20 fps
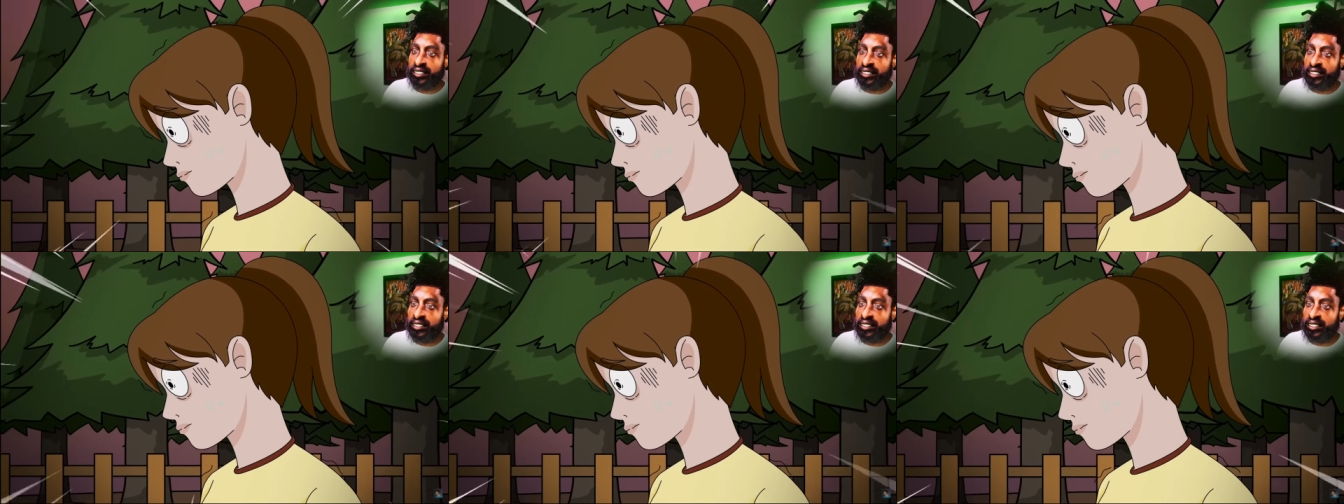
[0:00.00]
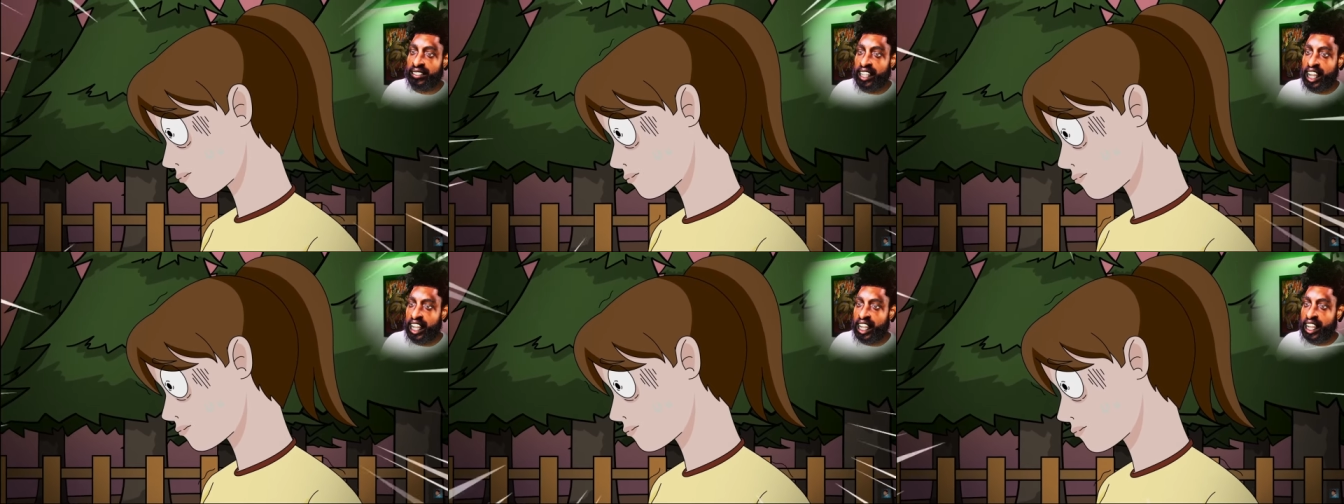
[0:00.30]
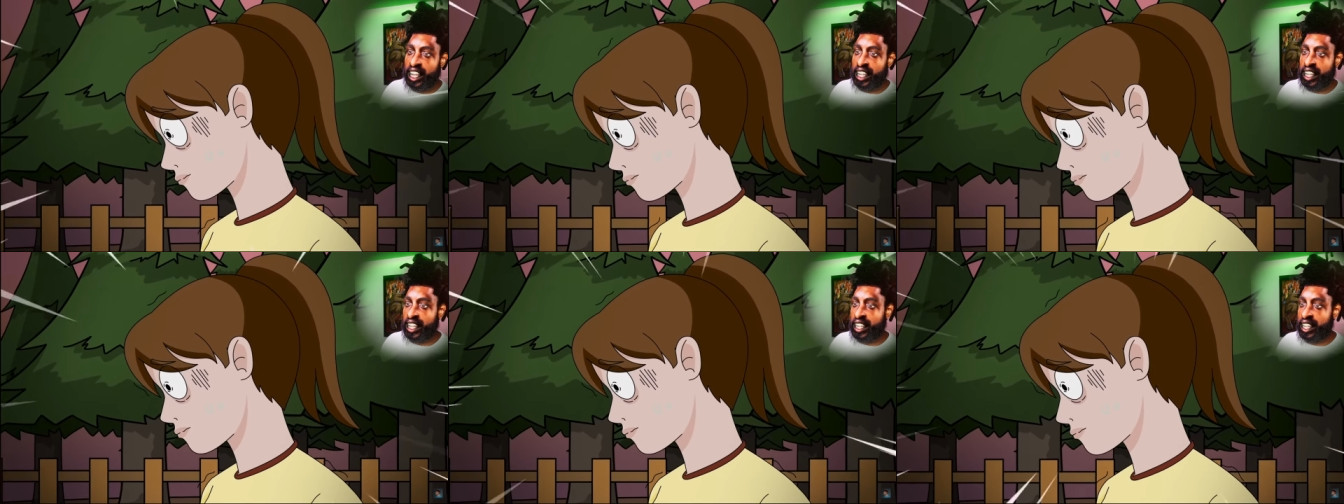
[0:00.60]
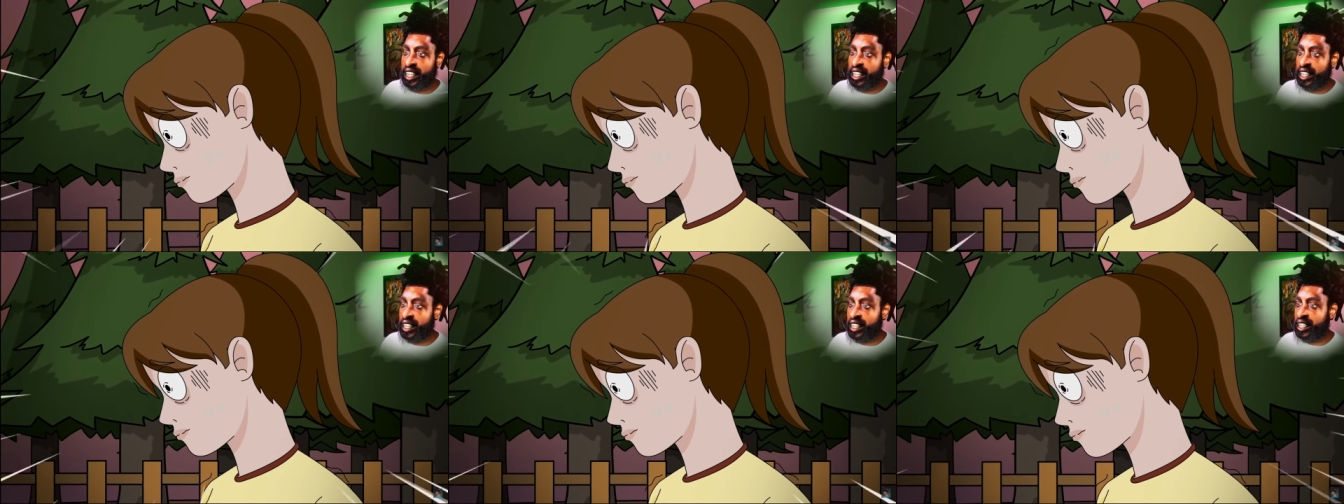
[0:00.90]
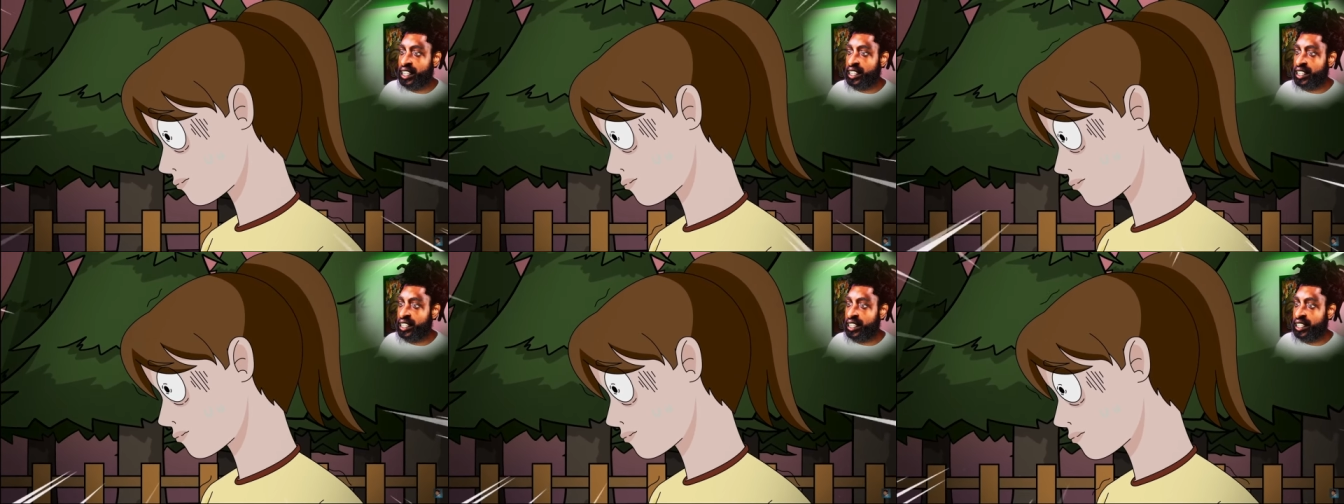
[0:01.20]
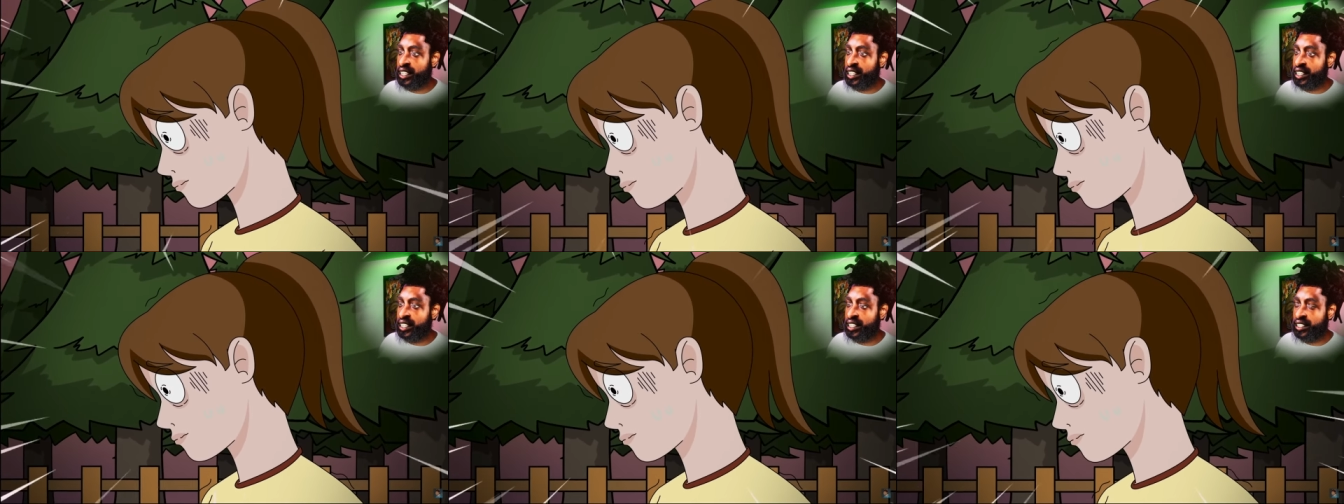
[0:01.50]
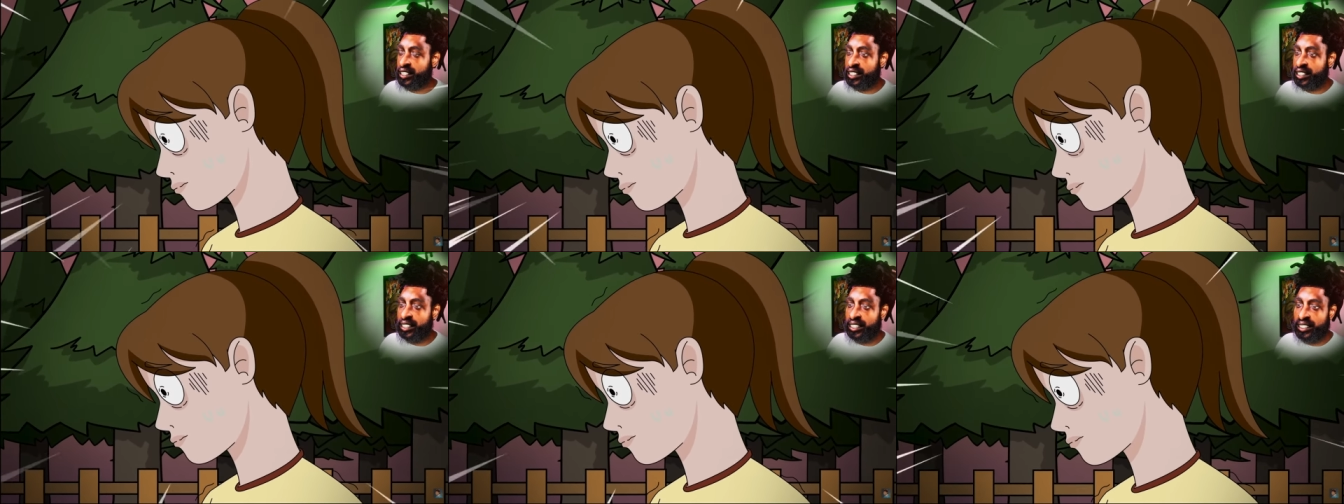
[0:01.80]
It was deep and scary
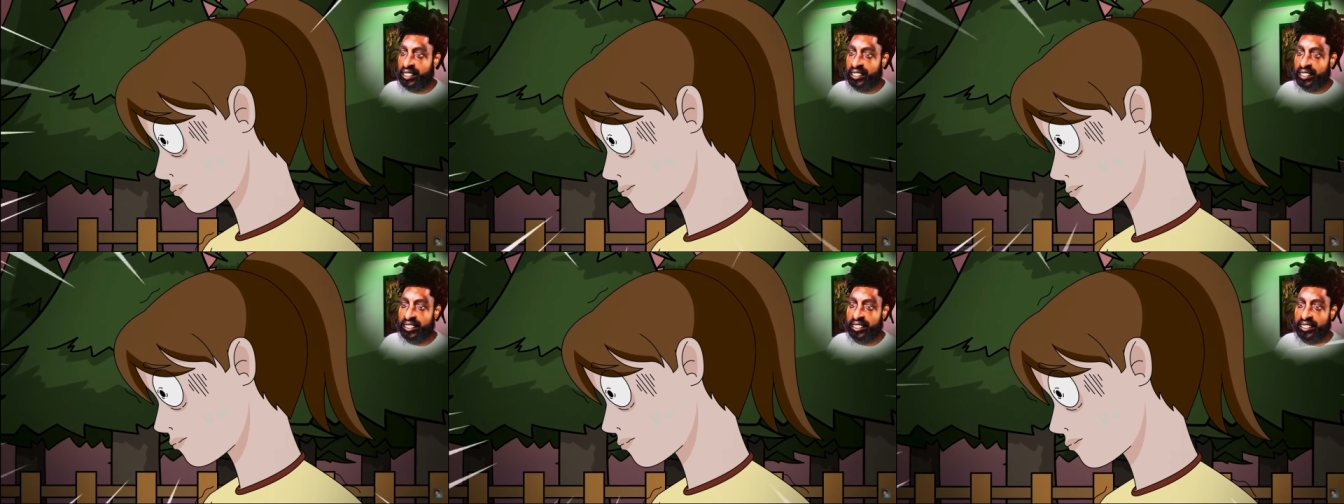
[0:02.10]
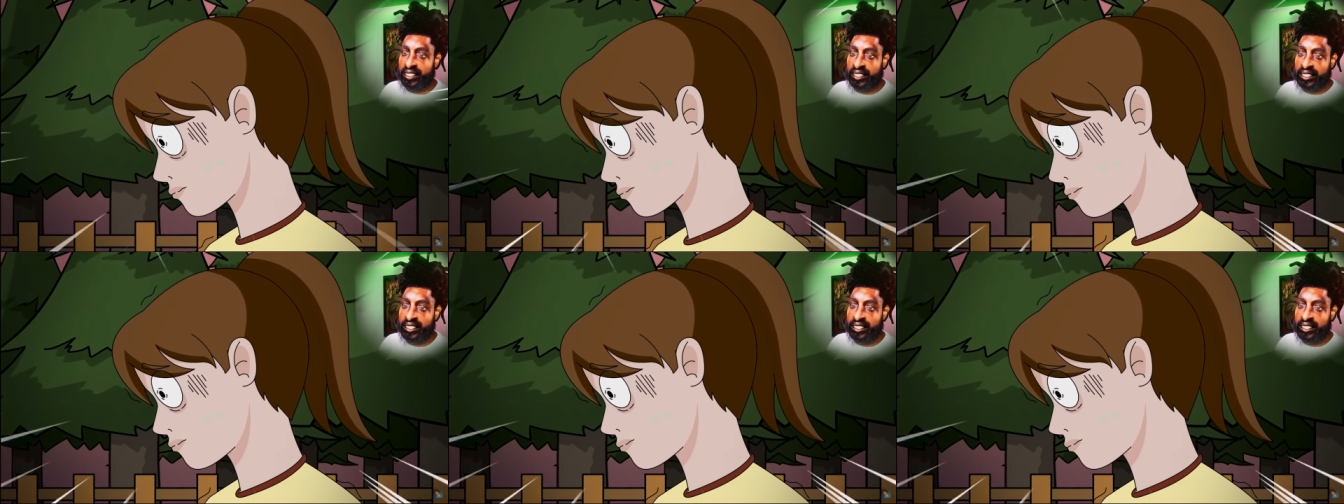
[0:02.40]
sounding to me.